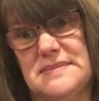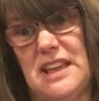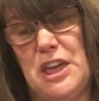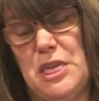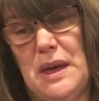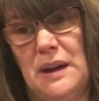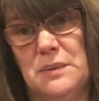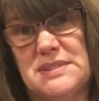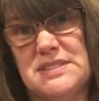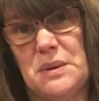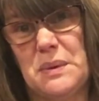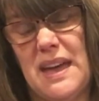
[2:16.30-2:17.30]
and that it
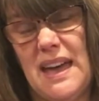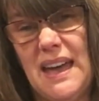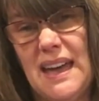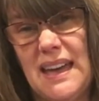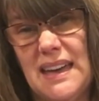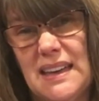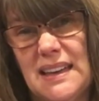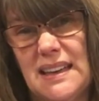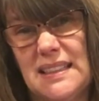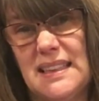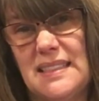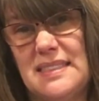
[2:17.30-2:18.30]
was okay
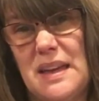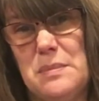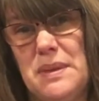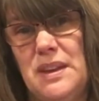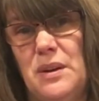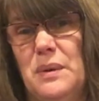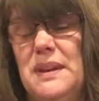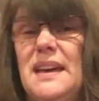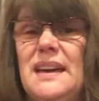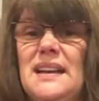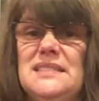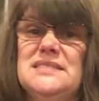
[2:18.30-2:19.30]
that they be going
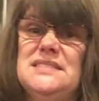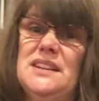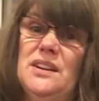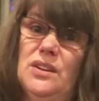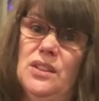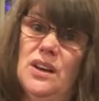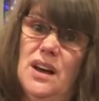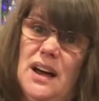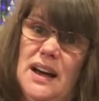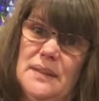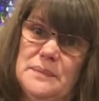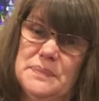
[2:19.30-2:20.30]
against their law.
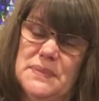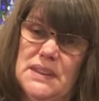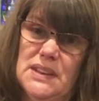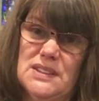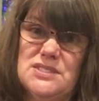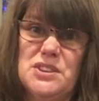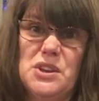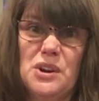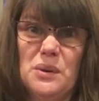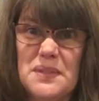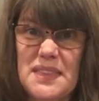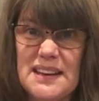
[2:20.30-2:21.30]
So you know
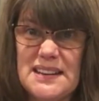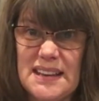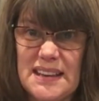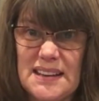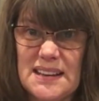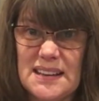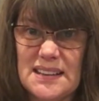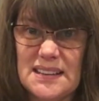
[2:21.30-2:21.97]
what they did?